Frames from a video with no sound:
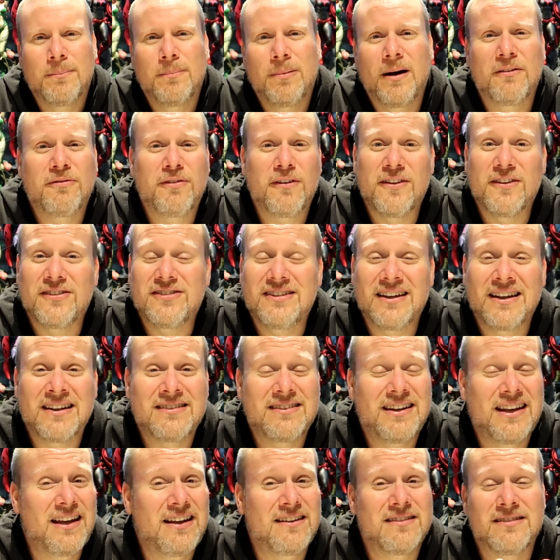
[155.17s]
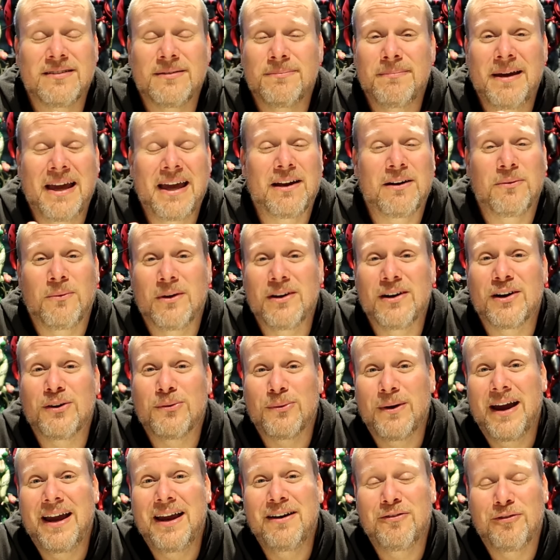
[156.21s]
But for the 60s, man, what a
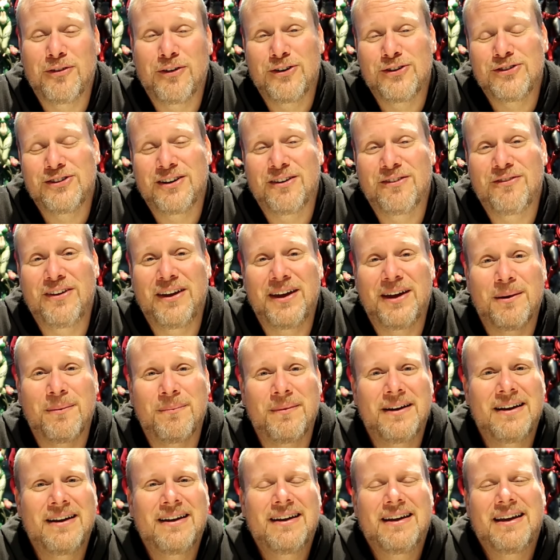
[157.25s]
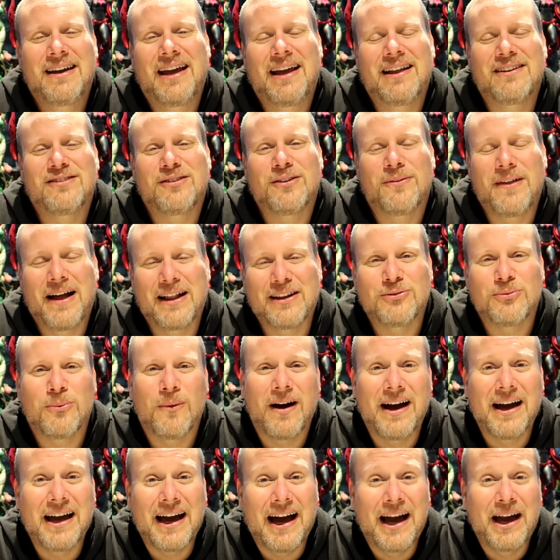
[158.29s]
great version of him, and so that's
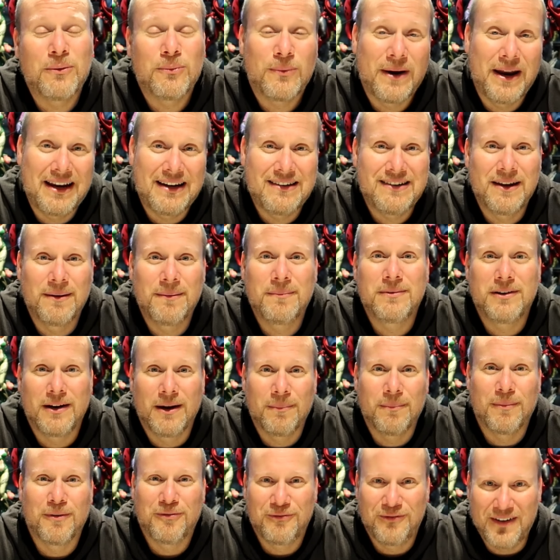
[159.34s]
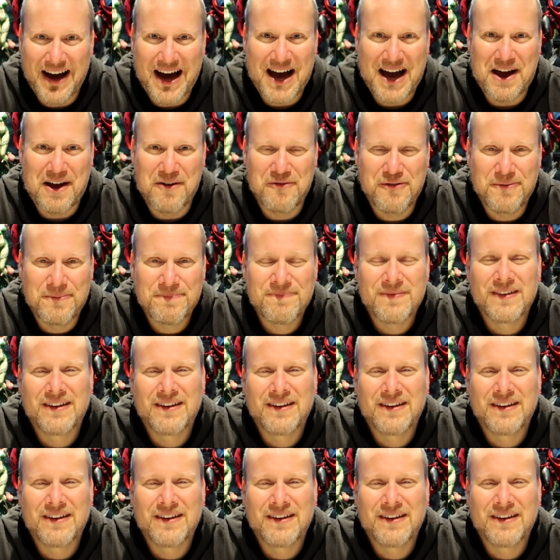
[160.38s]
why I ranked him number 5.